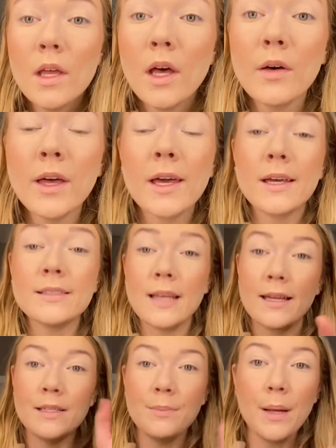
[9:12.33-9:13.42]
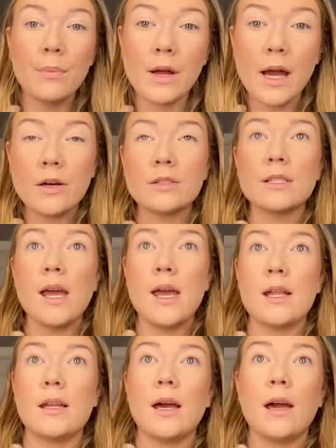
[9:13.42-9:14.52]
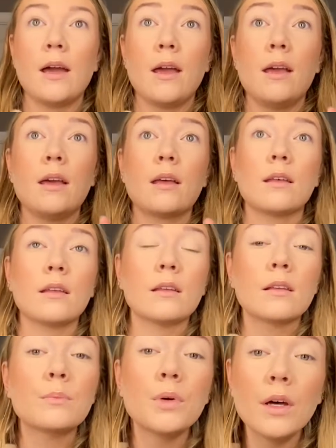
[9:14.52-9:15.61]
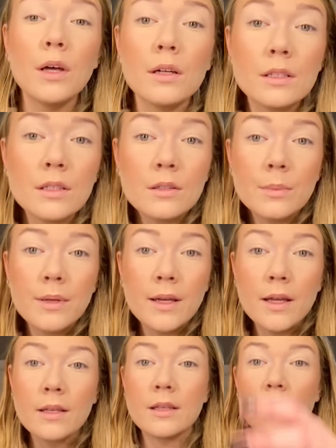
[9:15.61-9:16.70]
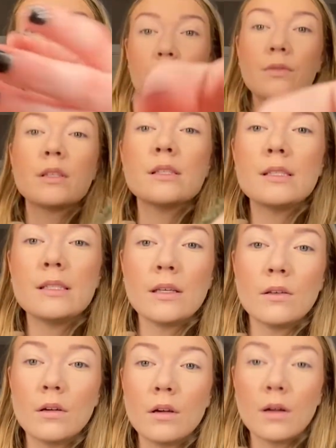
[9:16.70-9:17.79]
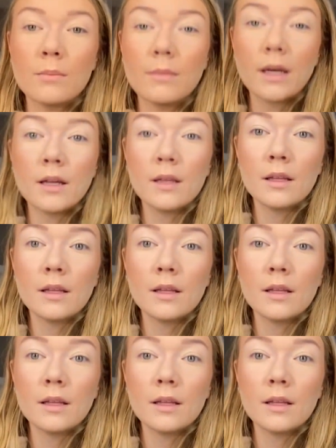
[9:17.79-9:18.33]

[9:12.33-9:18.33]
Okay guys, I did my brows and I put a little bit of concealer on my